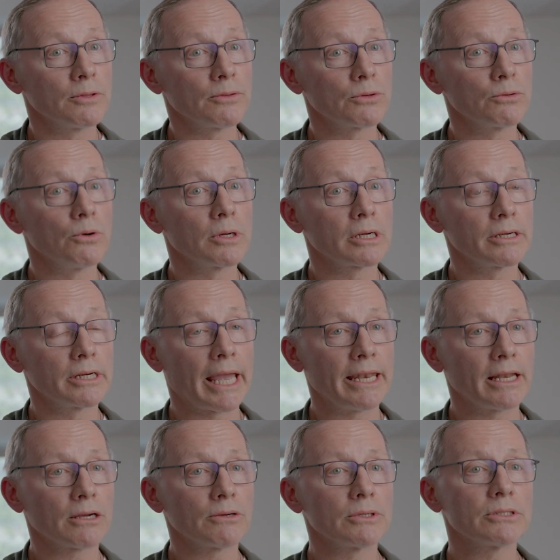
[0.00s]
through
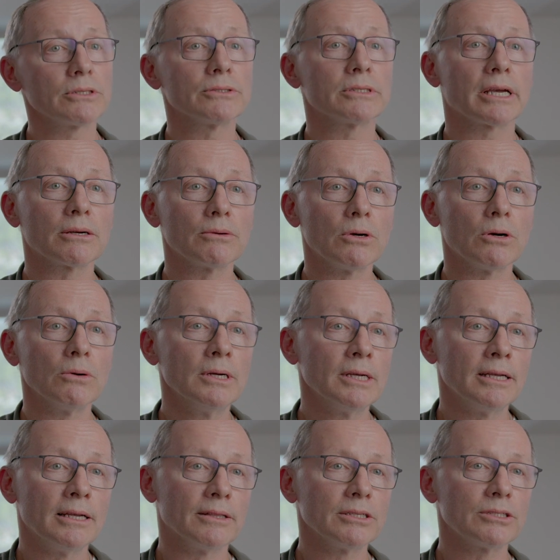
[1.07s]
organic crystals that grow.
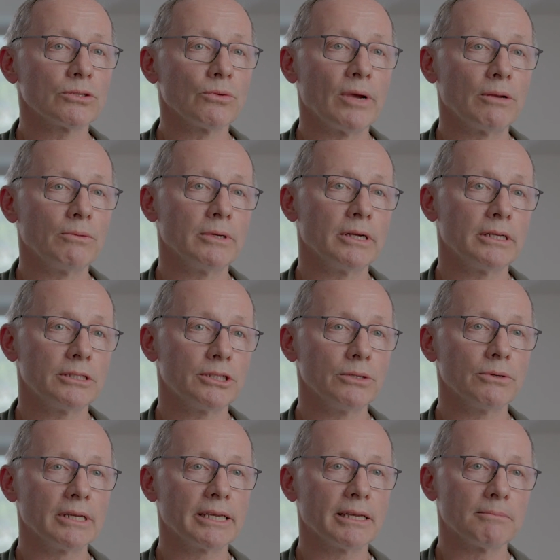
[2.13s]
And this is a way in which
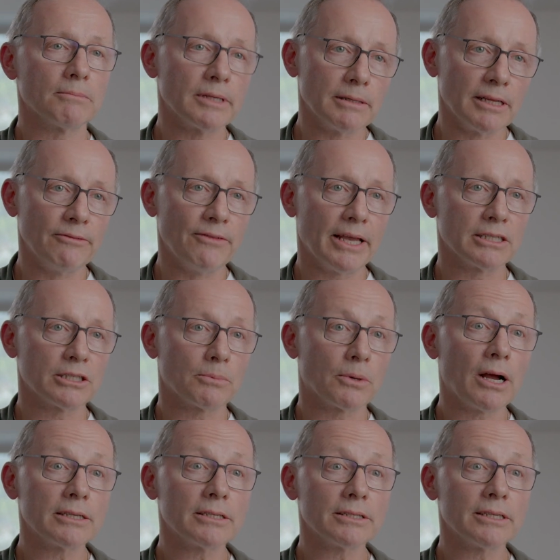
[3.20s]
you can get advanced
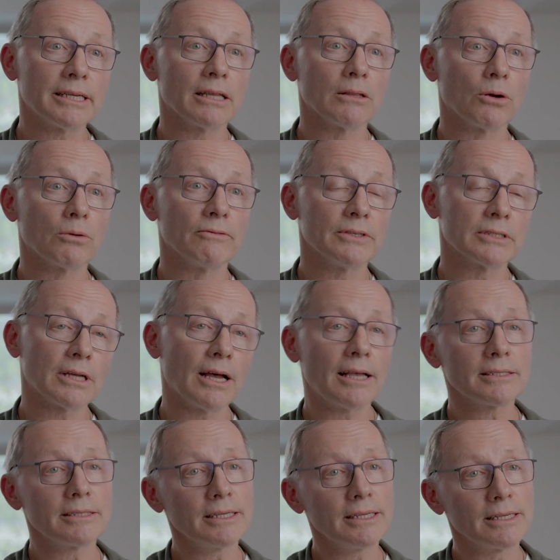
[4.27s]
processing at lower
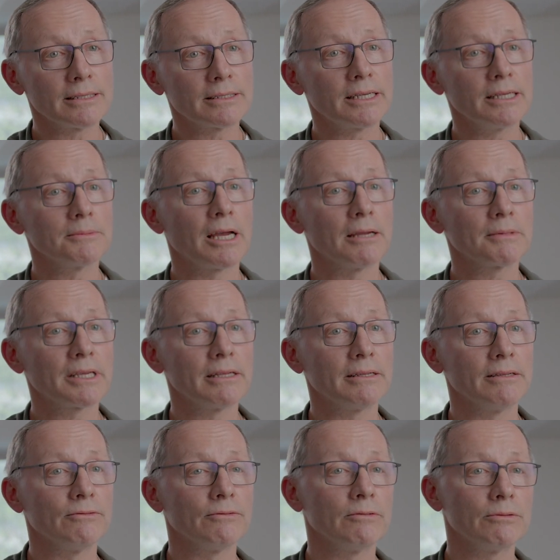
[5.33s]
viscosity and at the same time
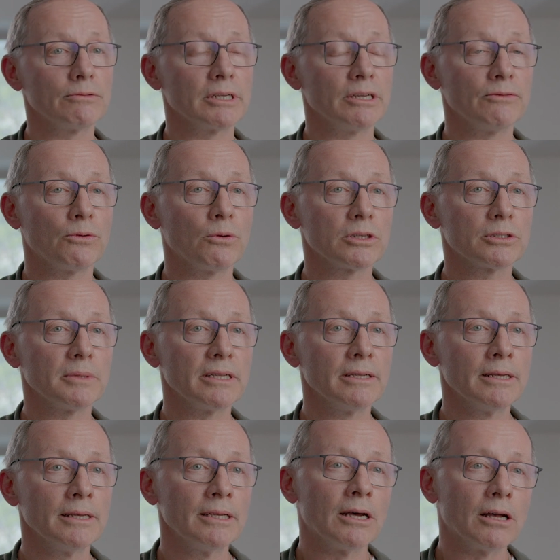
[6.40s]
get in reinforcement.
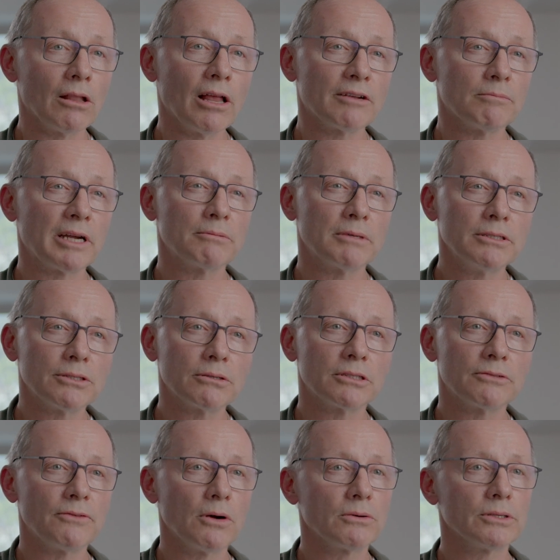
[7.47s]
A lot of my
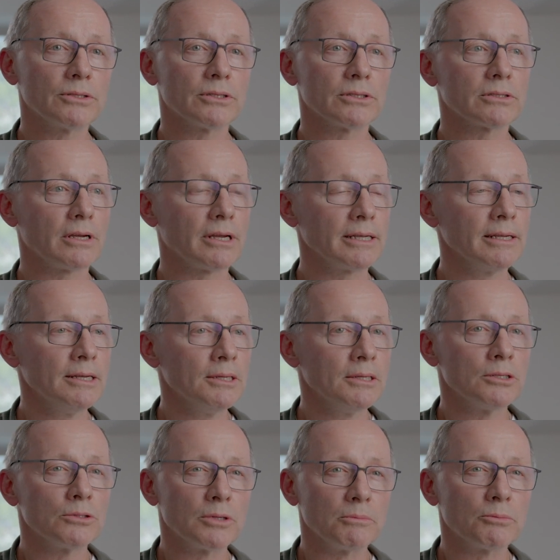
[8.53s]
research focuses on
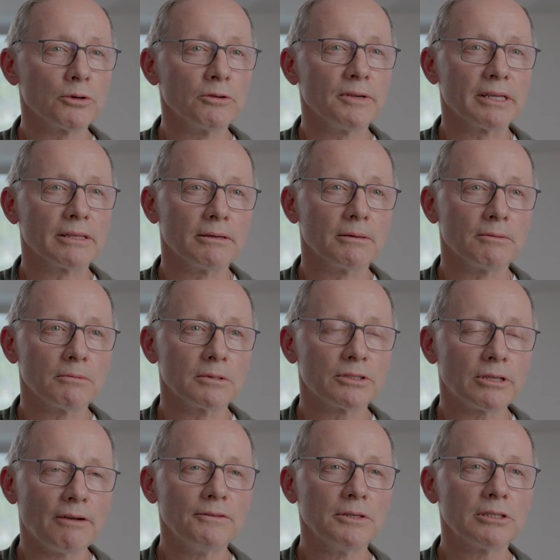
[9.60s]
improving the
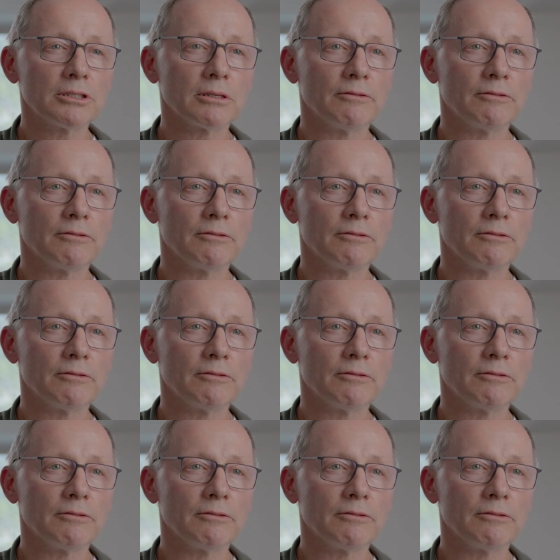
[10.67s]
toughness